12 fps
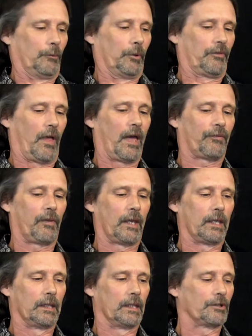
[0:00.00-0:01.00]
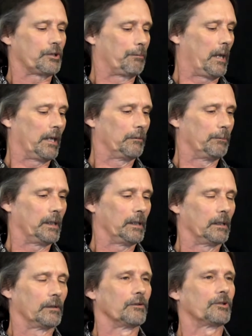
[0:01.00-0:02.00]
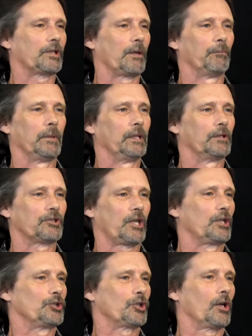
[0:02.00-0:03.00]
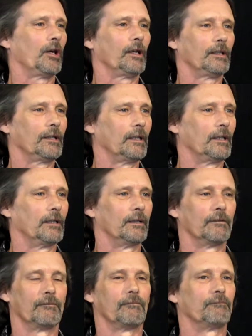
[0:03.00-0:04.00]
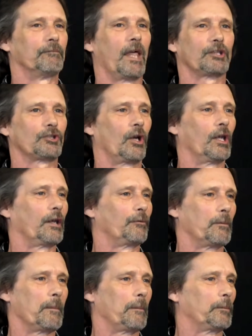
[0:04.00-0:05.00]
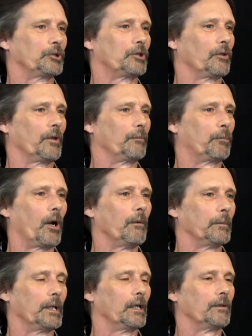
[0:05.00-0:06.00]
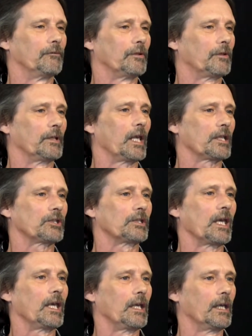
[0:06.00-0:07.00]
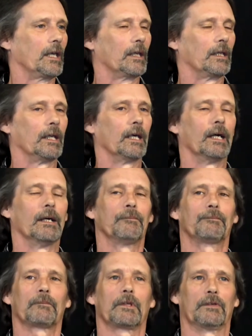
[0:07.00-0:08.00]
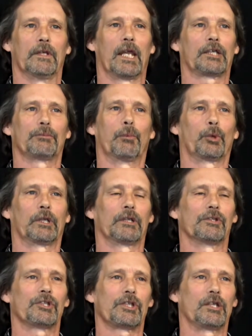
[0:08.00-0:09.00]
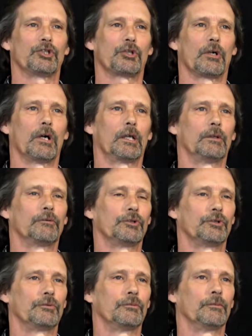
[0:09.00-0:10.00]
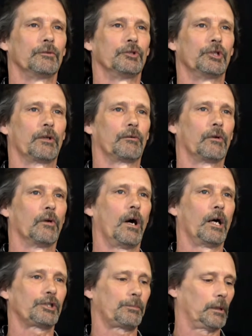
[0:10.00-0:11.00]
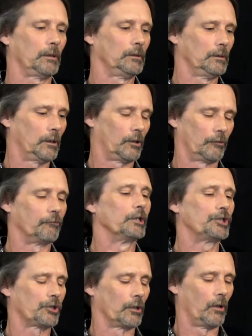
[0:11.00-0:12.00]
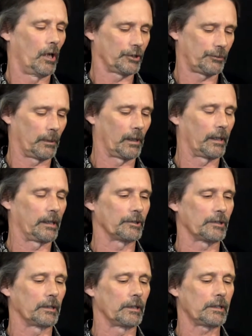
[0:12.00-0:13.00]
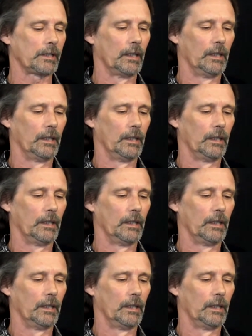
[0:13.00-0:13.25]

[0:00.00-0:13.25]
with that, they intubated me and sent me to St. John, and that's all I remember till they brought me out of it the next day. And the next morning in St. John General Hospital, or Regional Hospital, I guess it is,